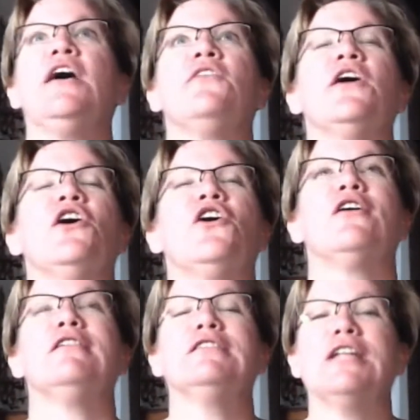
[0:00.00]
There are
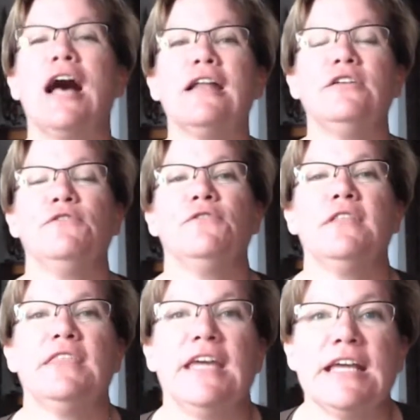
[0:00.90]
a lot of different
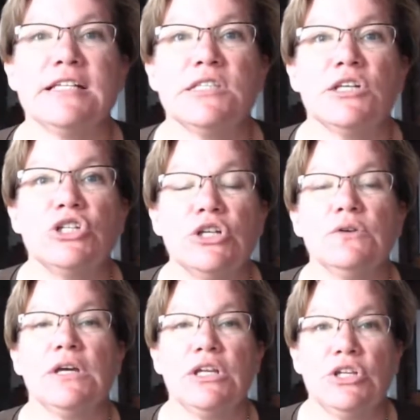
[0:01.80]
things that you
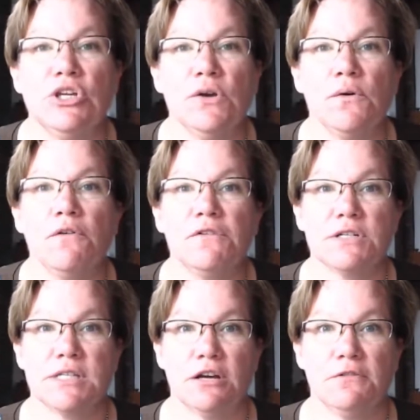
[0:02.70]
can do for
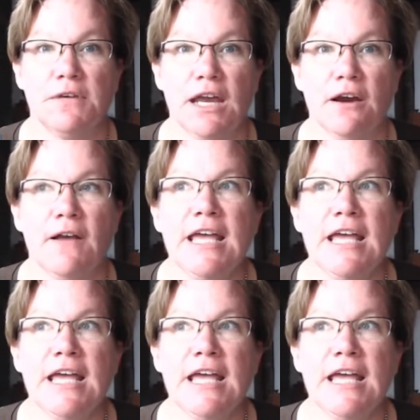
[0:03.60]
self-care.